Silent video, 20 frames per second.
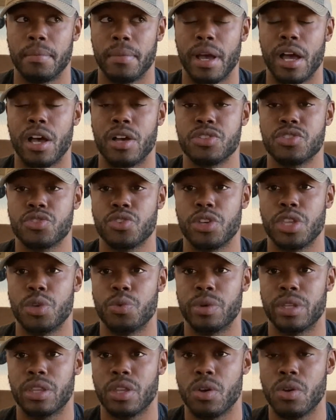I'll show you
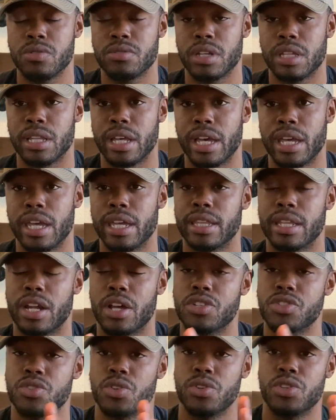what those look like, and then I'll
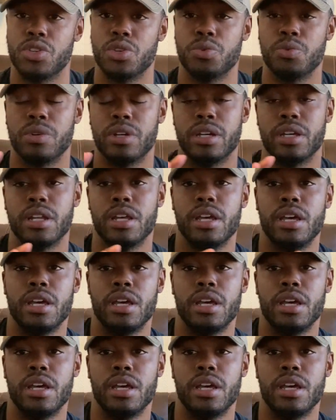show you what